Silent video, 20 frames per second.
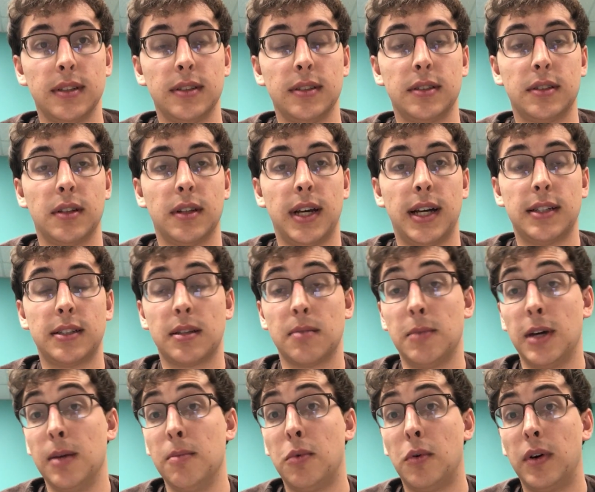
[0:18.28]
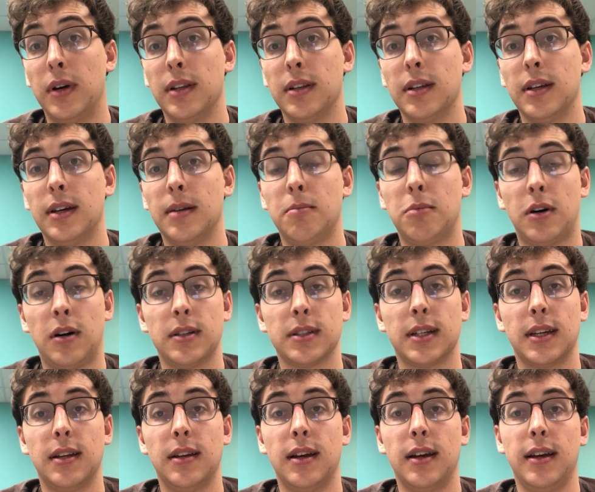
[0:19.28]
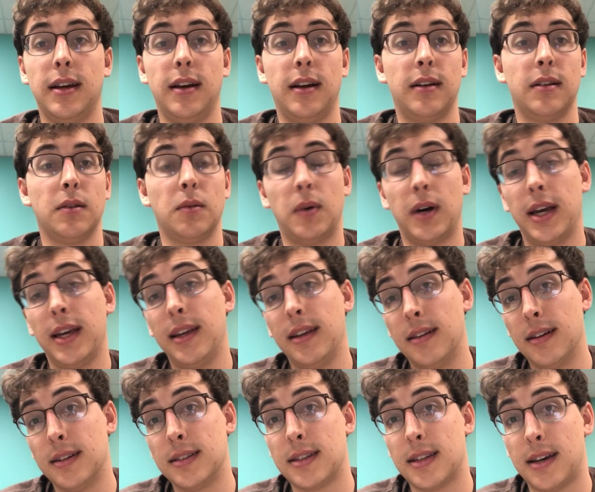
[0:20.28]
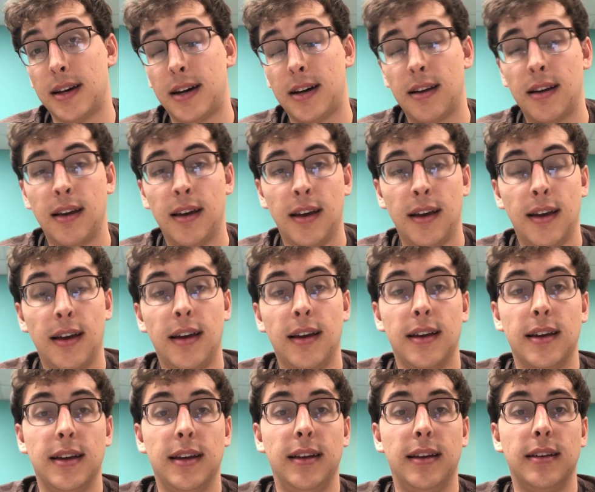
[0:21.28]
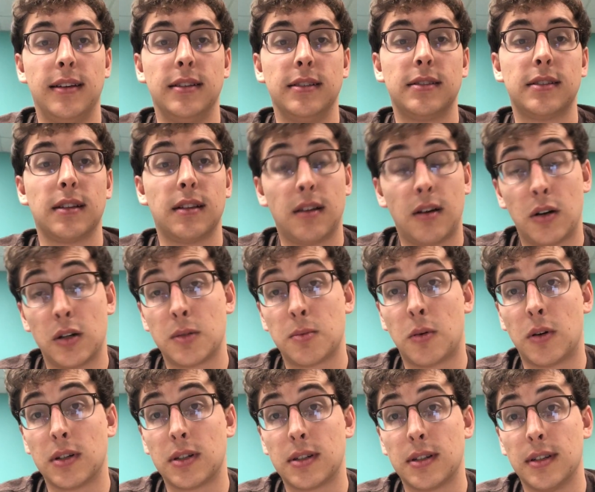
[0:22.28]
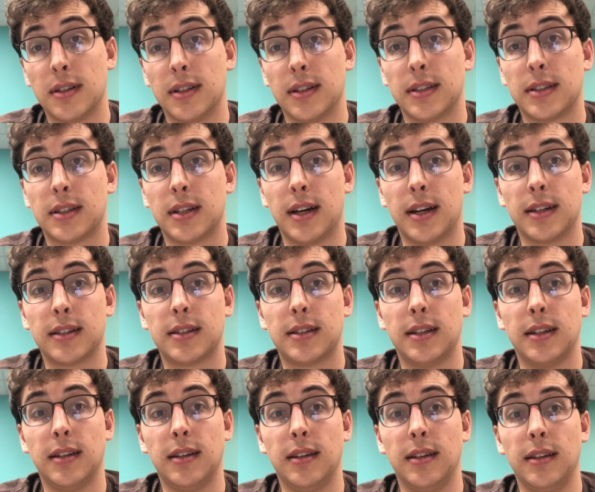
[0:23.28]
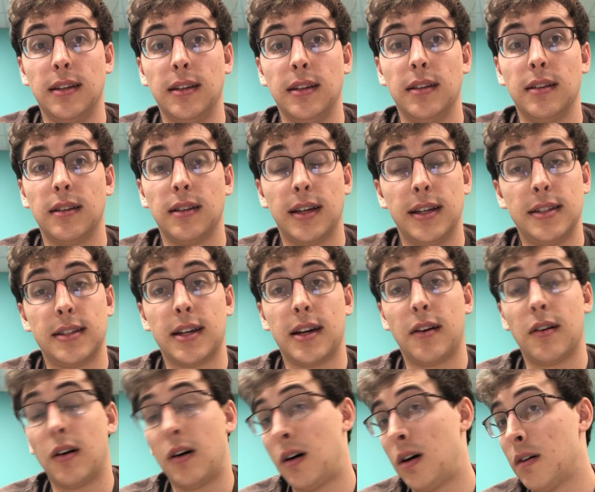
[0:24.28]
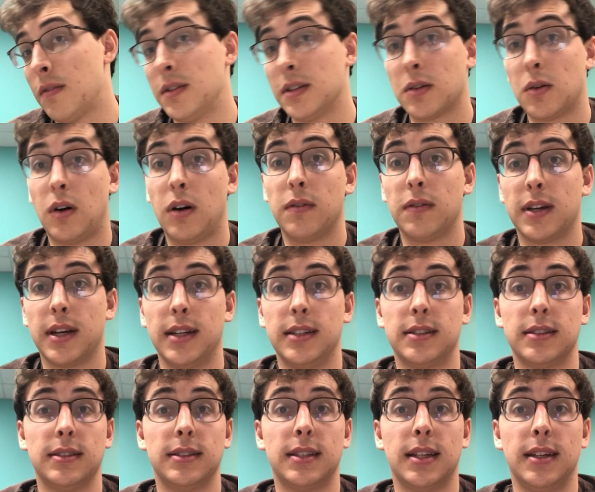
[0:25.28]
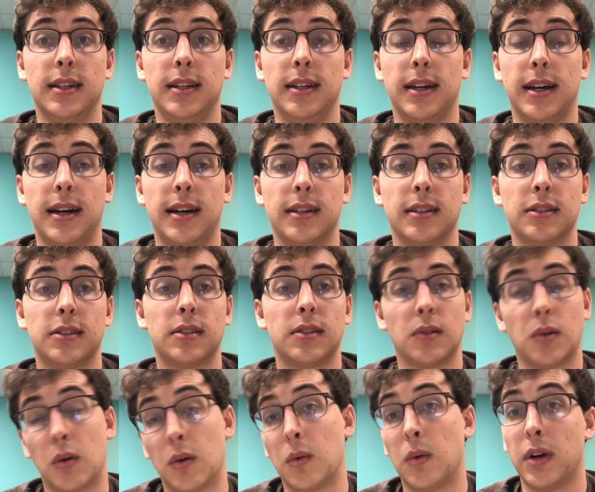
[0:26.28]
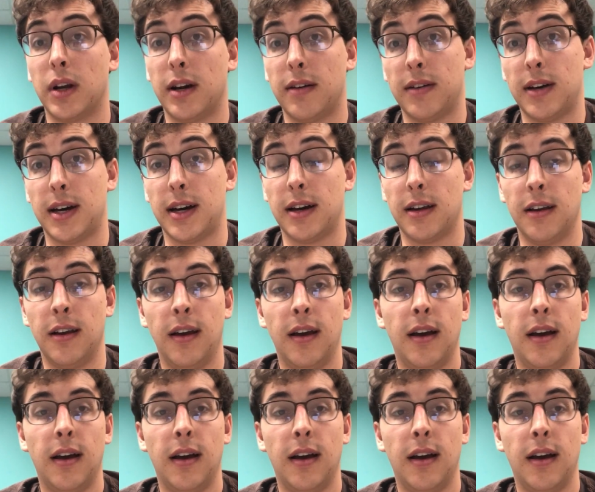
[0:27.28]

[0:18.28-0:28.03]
So that's the main point that Paul's getting at here. The way he does that is a large portion of this text. He lays out all of his qualifications that he has or would have had